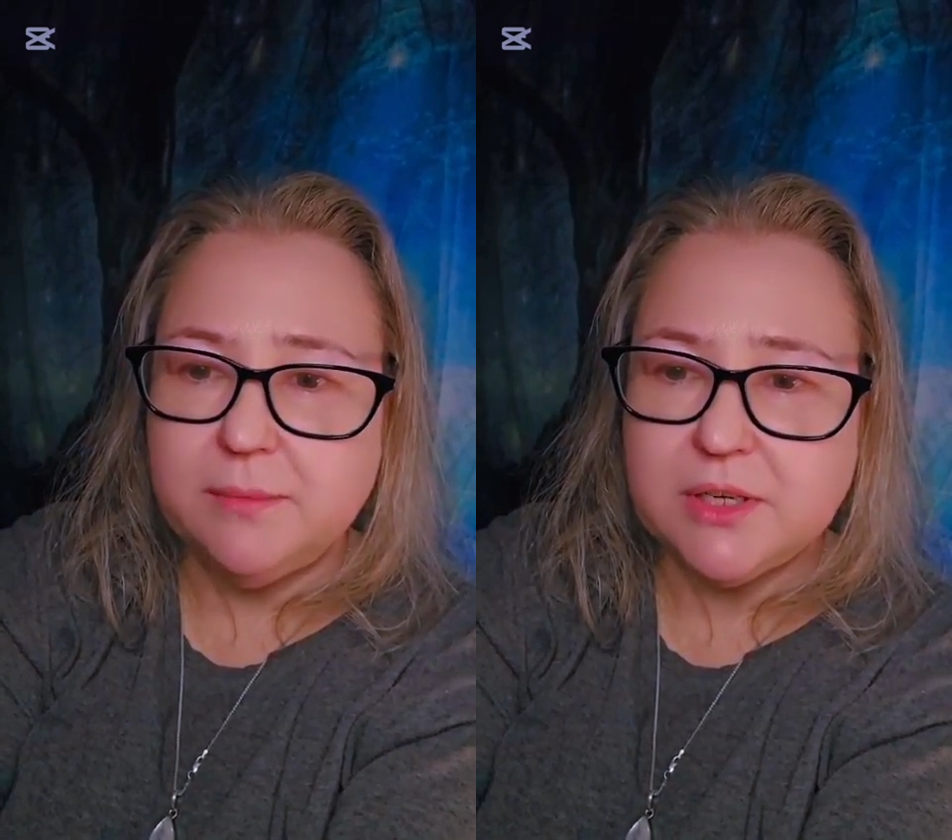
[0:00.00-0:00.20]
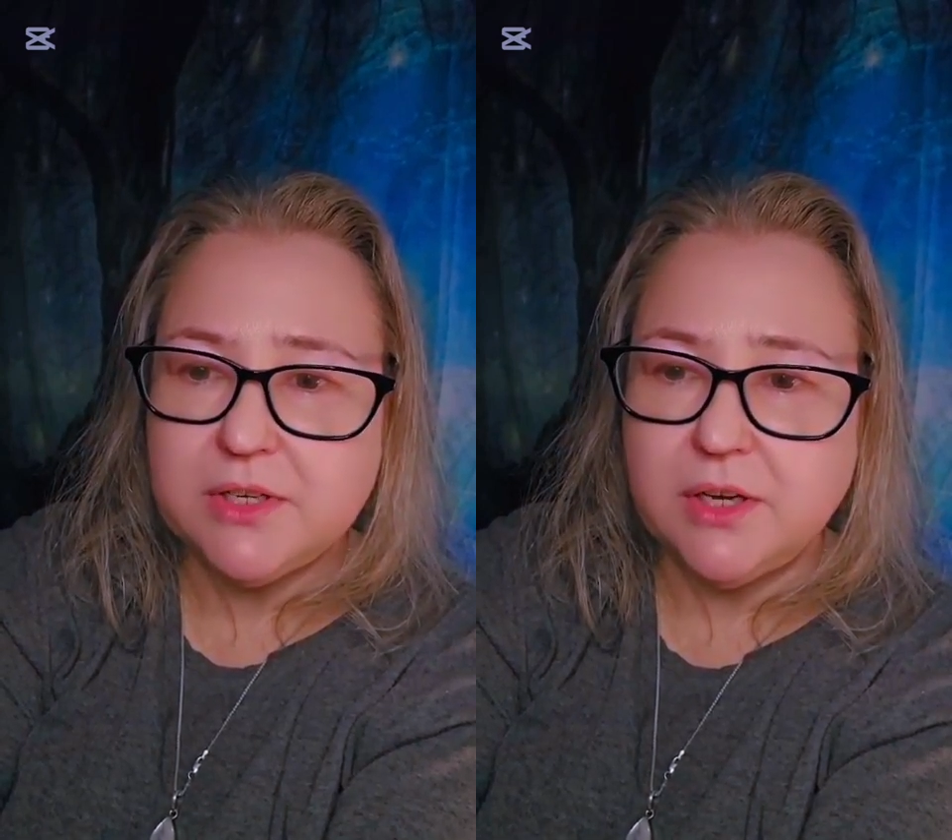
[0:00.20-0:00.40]

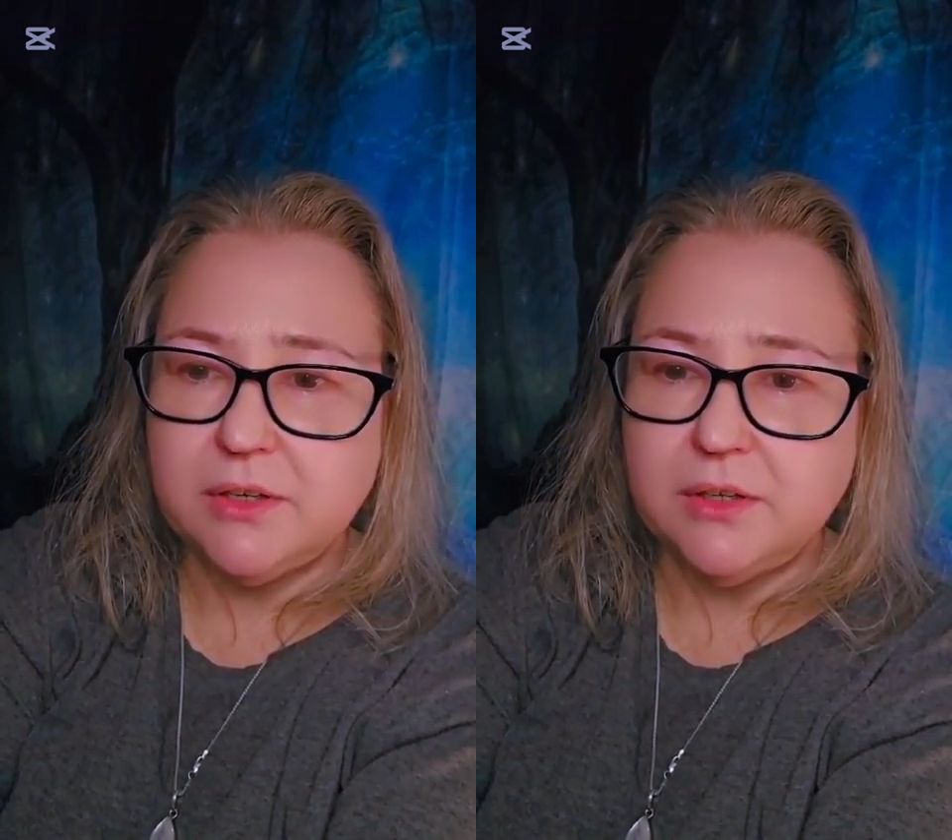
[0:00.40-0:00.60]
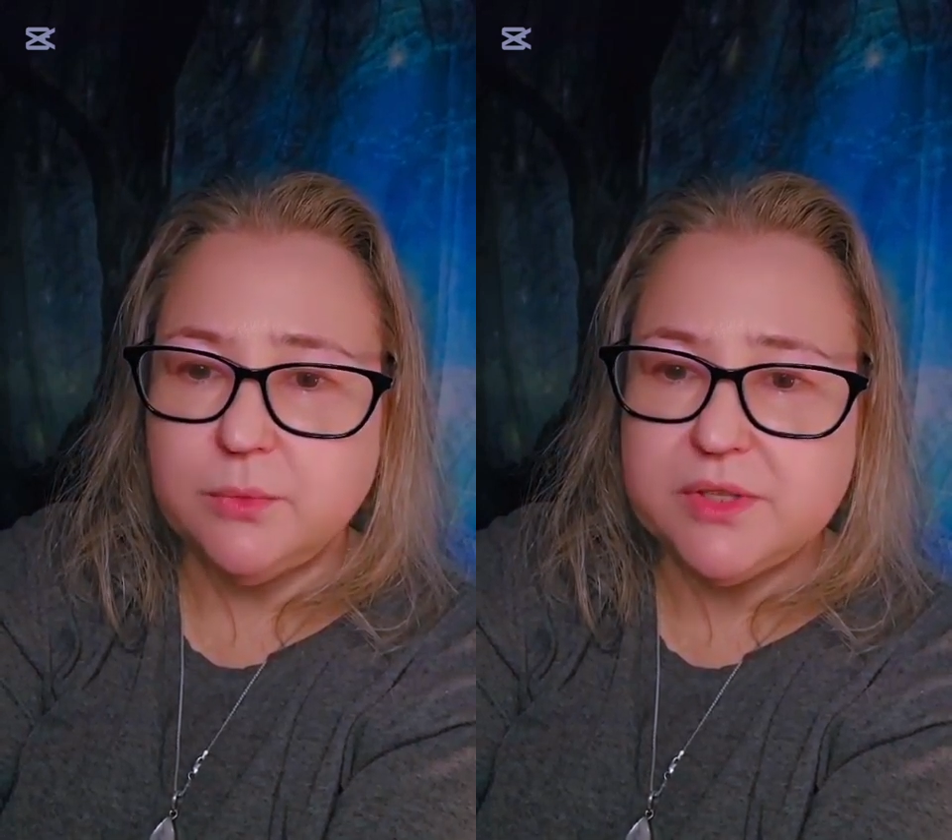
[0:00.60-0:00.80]

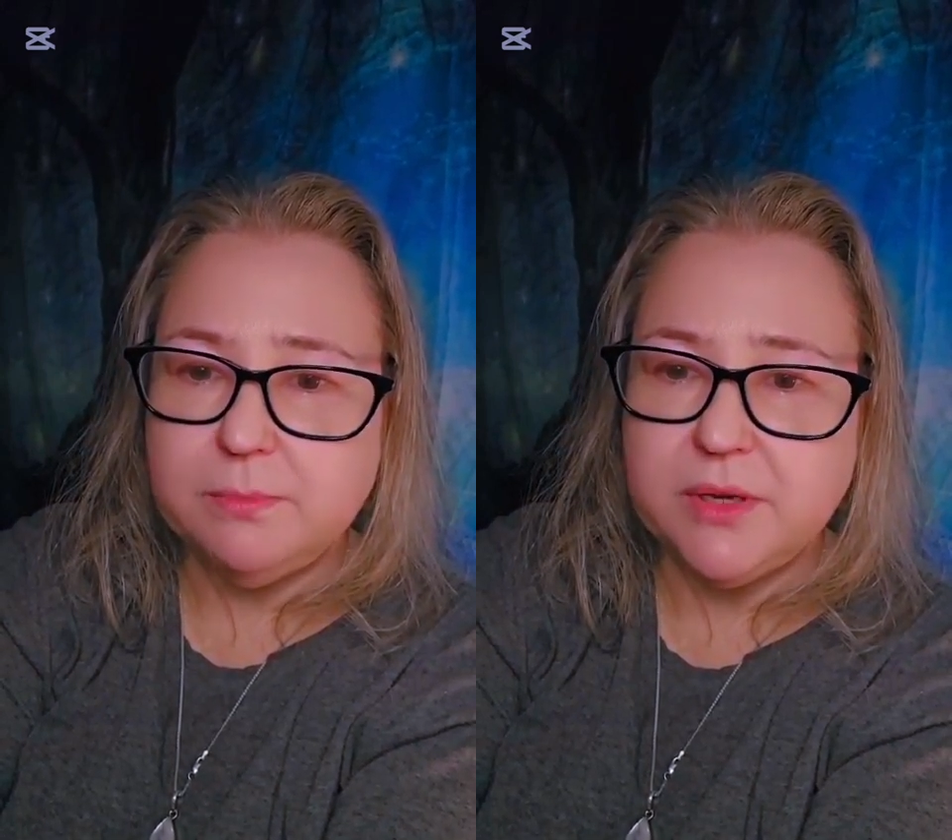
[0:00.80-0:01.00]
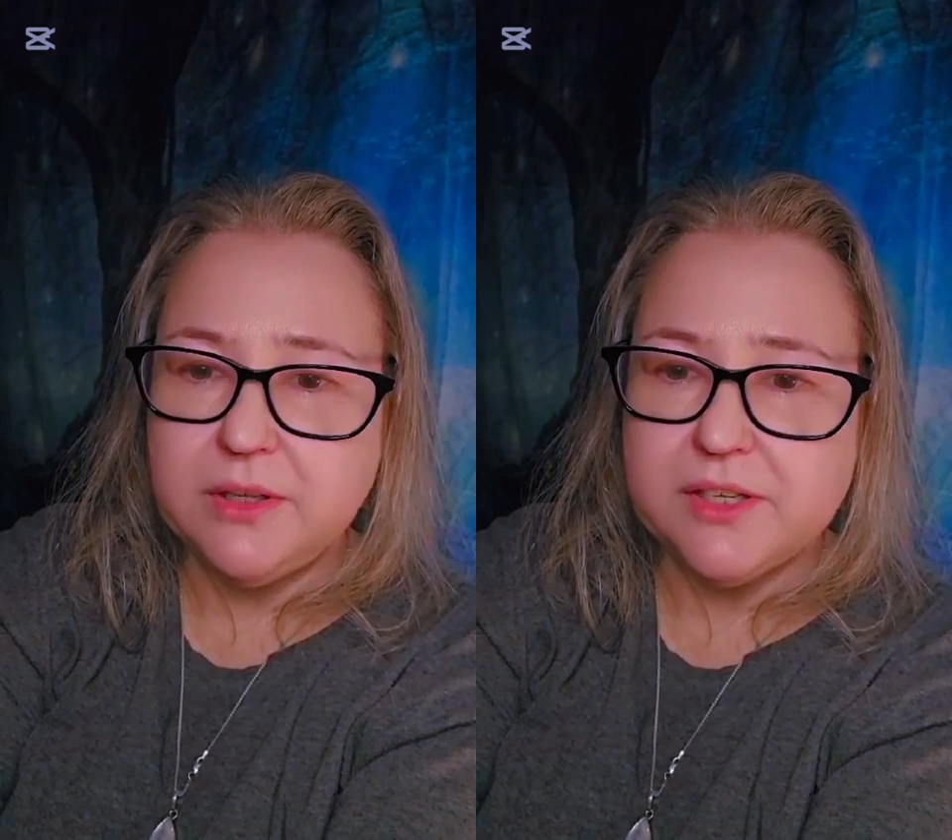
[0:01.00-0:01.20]
MacDonald was
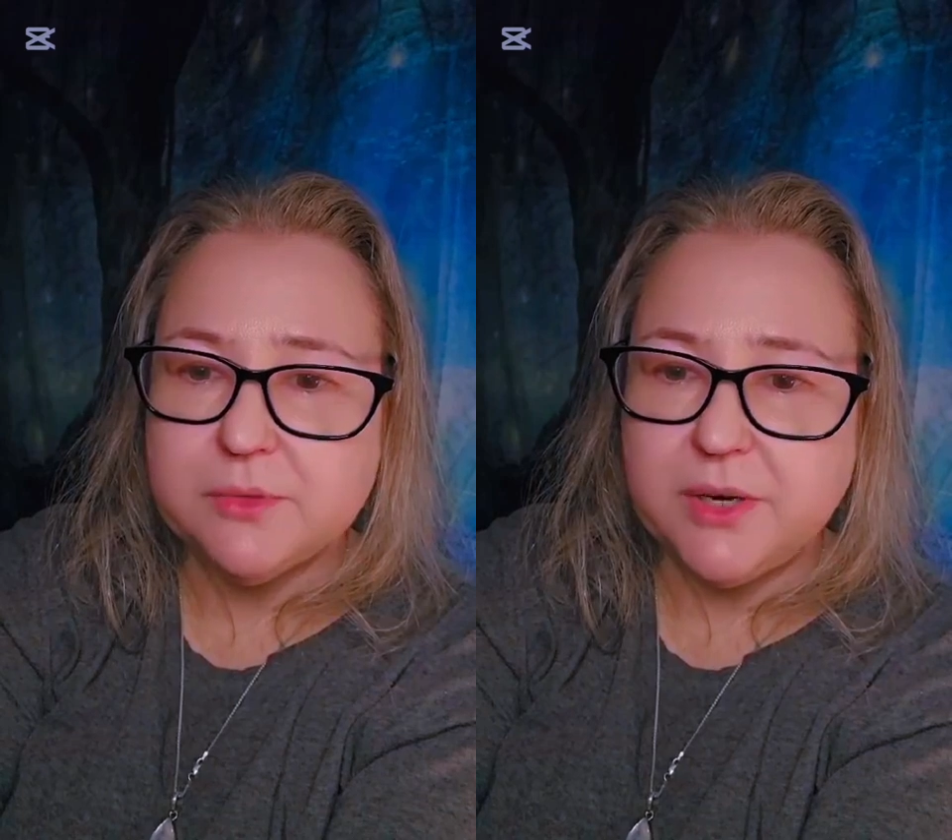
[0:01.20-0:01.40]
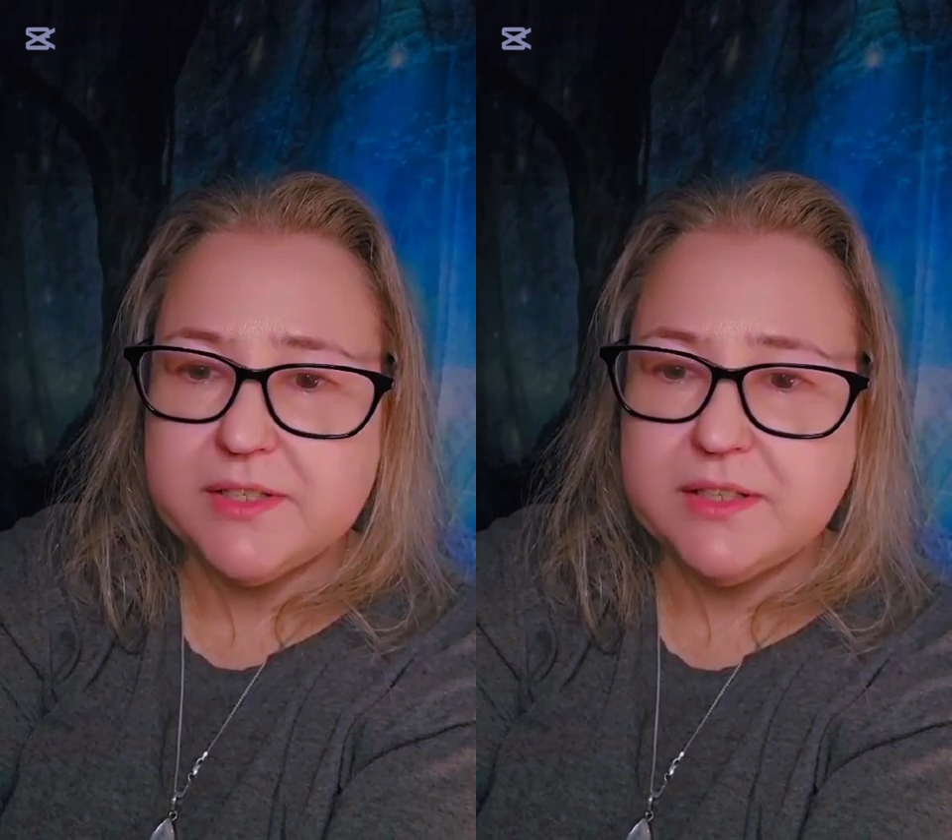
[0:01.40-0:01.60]
merely
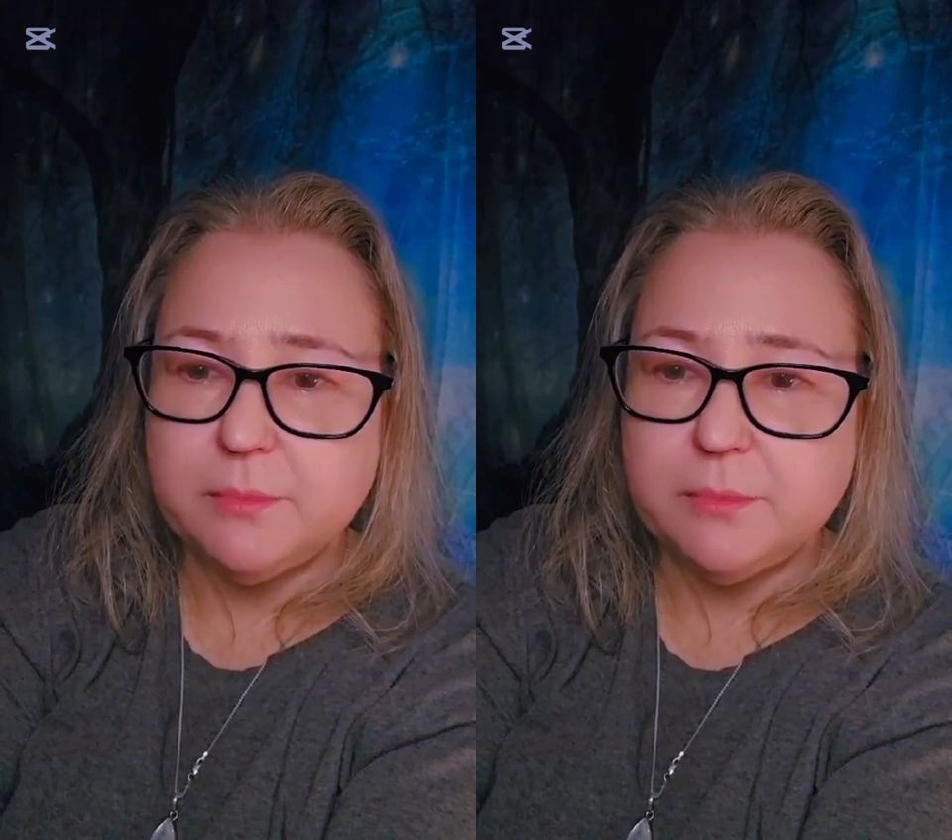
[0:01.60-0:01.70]
expressing